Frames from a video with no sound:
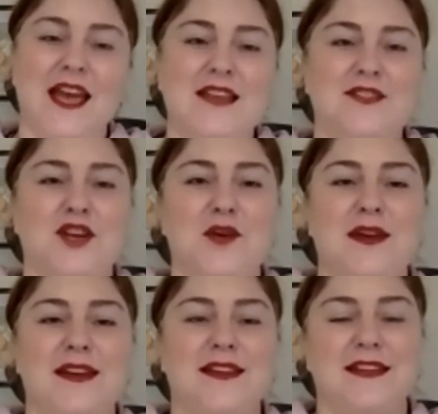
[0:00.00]
So
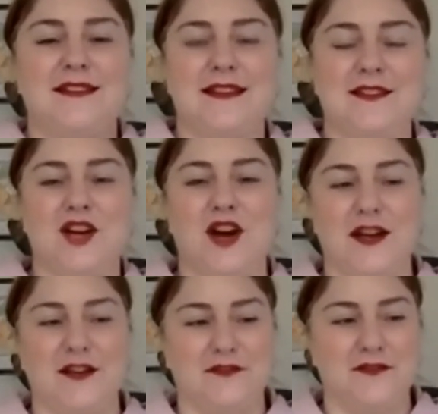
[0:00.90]
it doesn't
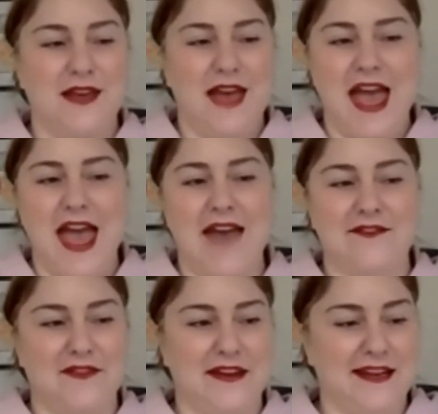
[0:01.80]
kind of have
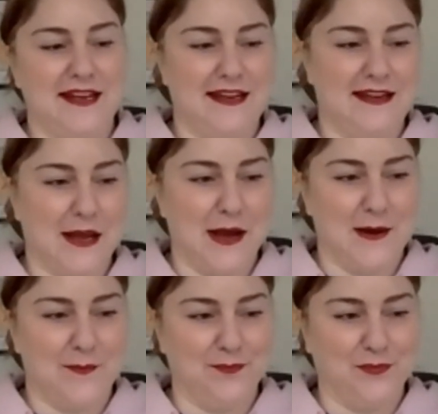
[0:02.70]
any
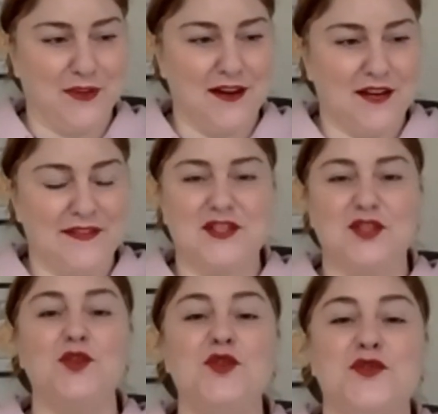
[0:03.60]
kind of
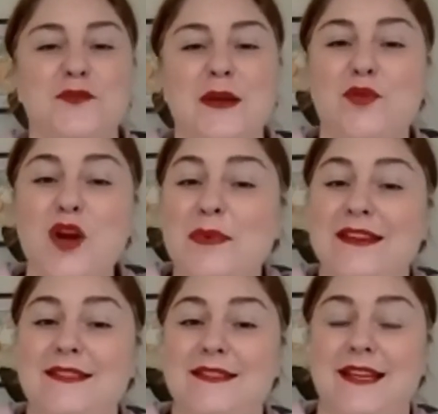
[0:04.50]
exclusionary
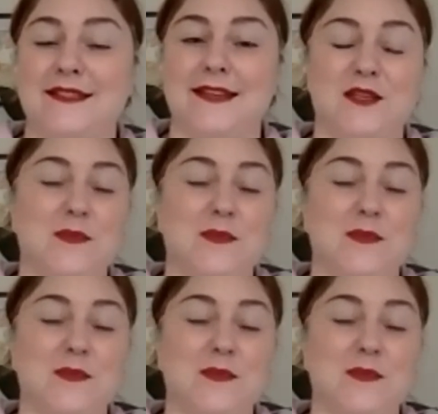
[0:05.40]
properties in that sense,